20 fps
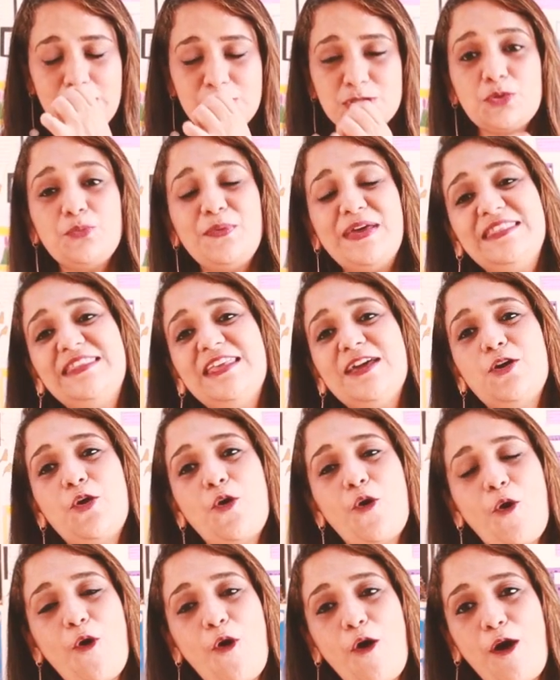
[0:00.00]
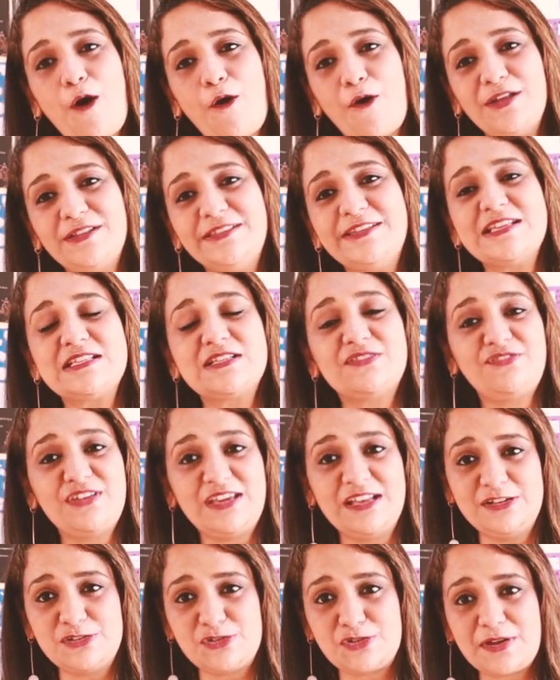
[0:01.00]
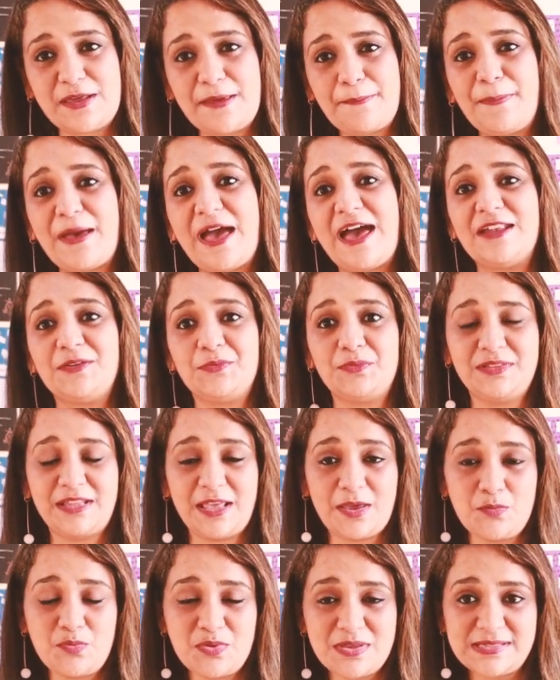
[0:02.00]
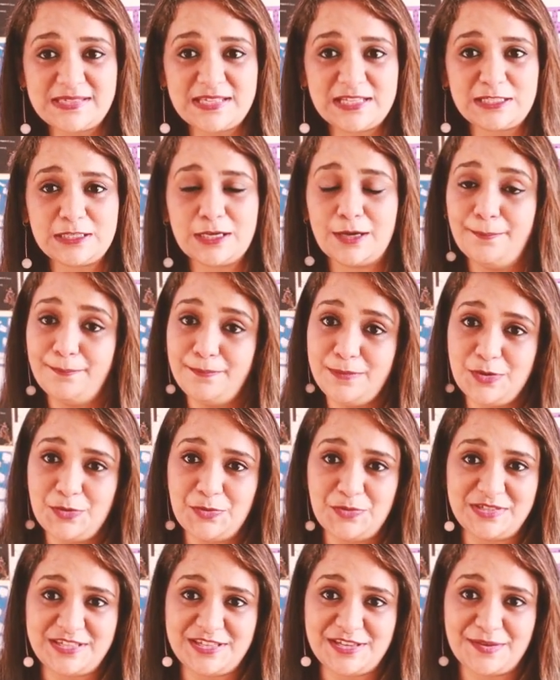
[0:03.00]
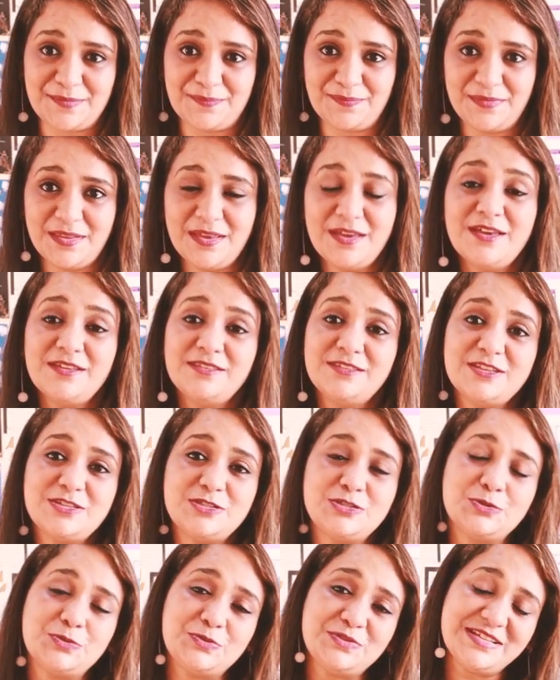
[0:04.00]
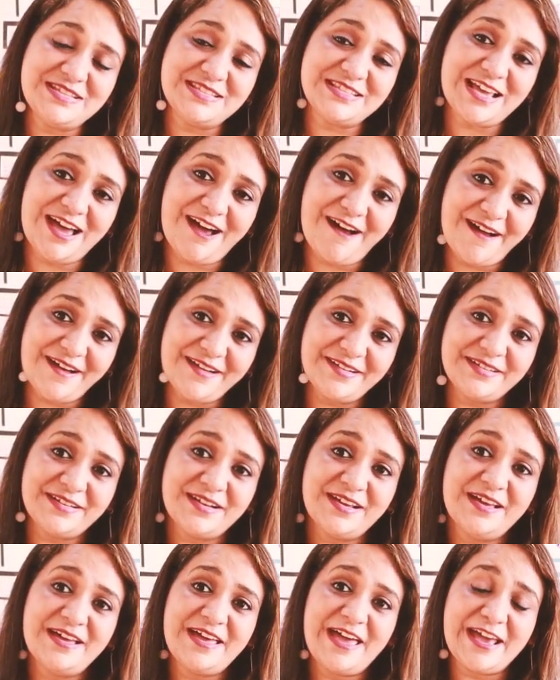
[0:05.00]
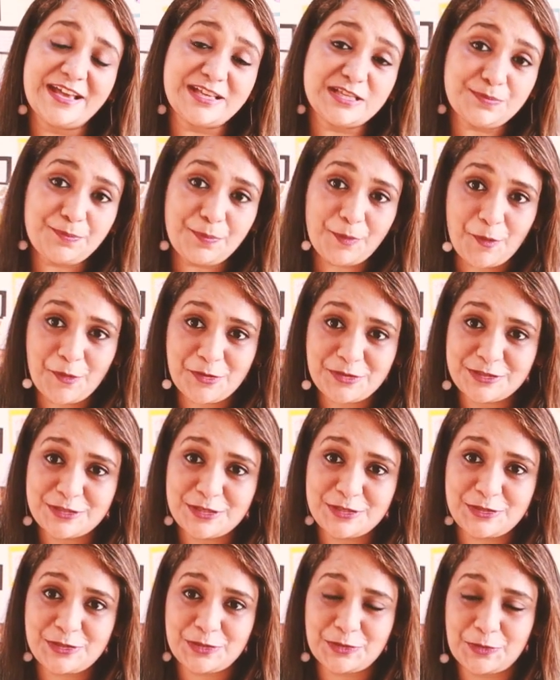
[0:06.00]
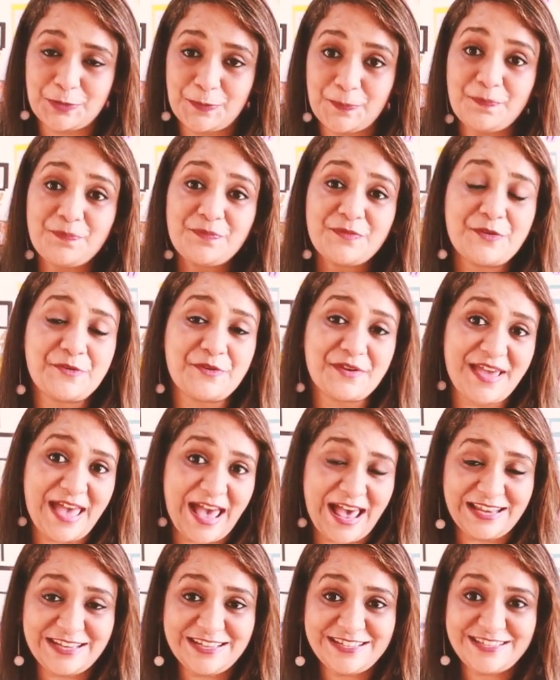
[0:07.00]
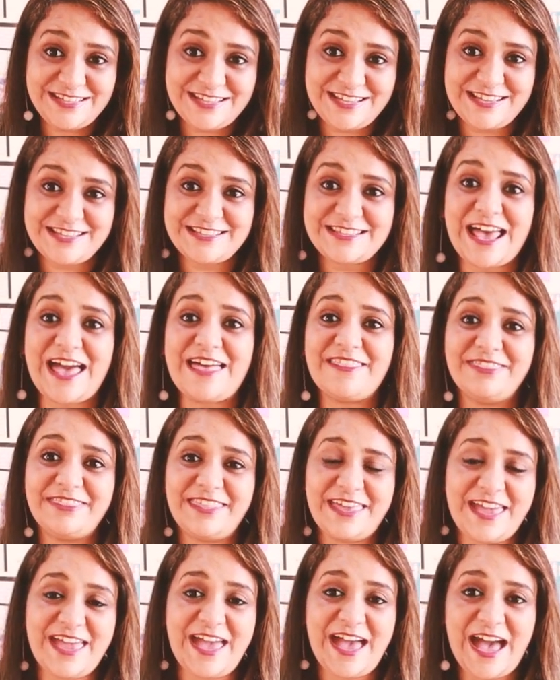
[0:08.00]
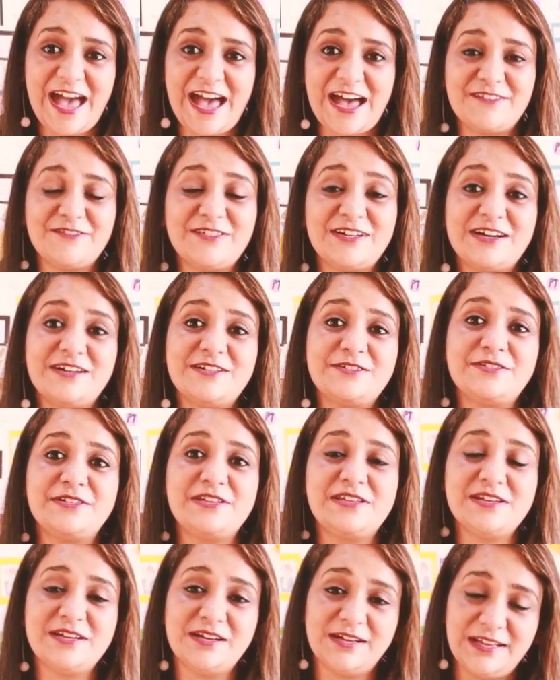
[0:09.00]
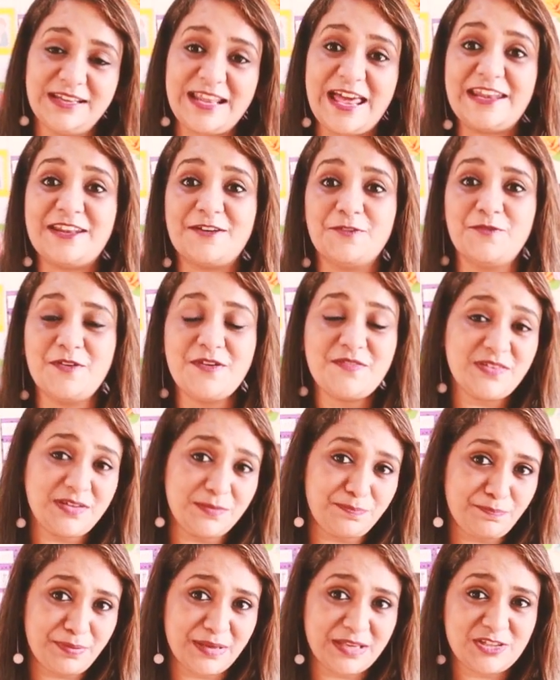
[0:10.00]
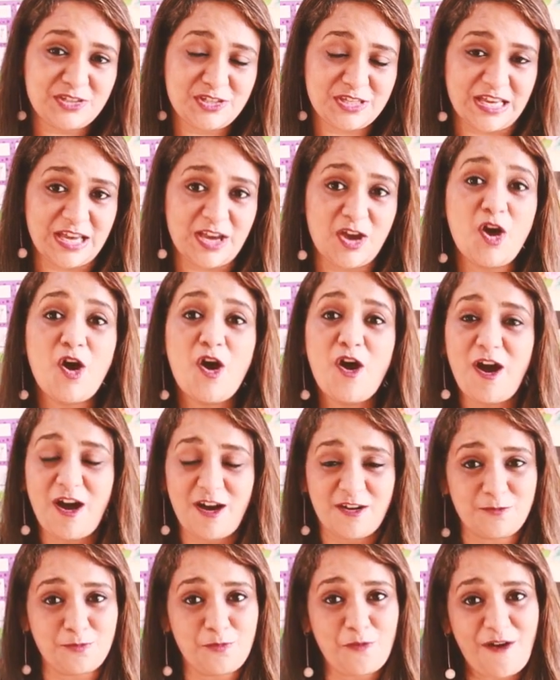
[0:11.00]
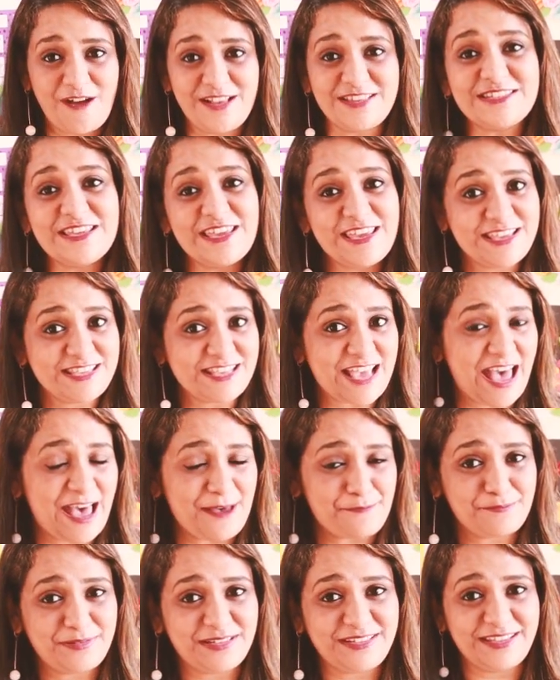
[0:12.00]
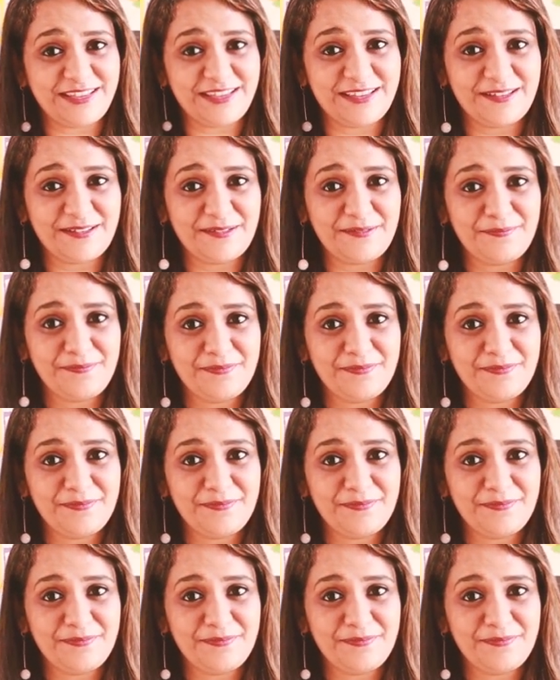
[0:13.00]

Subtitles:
So when they go on this field trip and they visit a museum, the students are exposed to realities and they have a real and a vivid picture of what is happening.